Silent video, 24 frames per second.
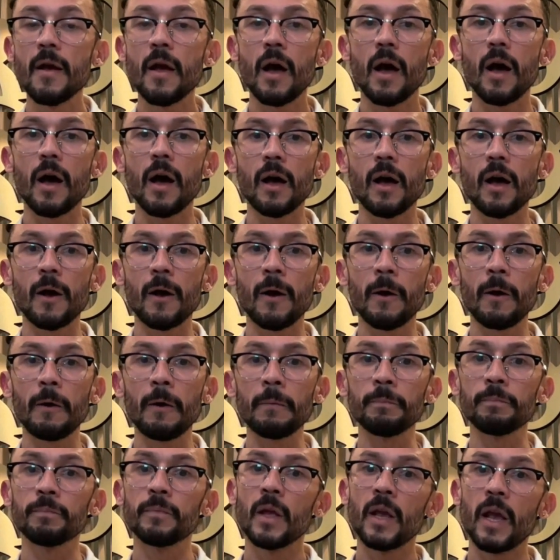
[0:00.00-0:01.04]

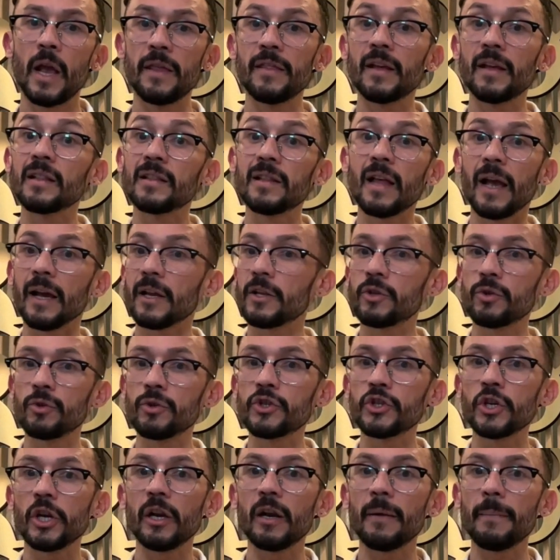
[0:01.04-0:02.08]
And I'd like to
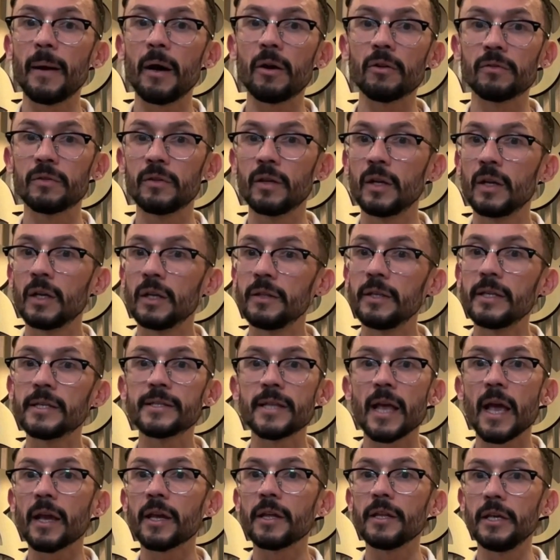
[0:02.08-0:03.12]
share about this
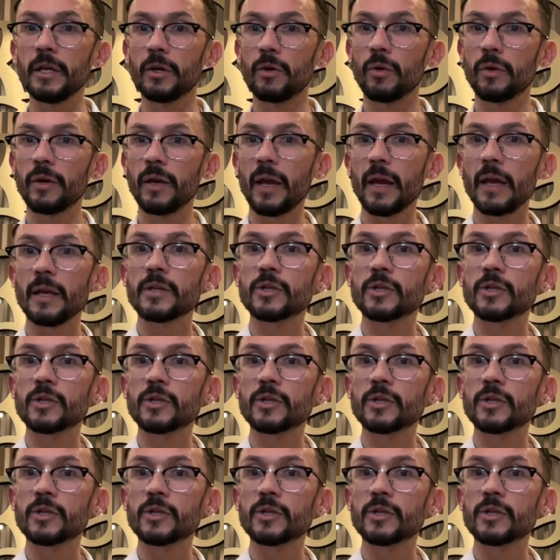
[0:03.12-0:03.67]
technique, okay?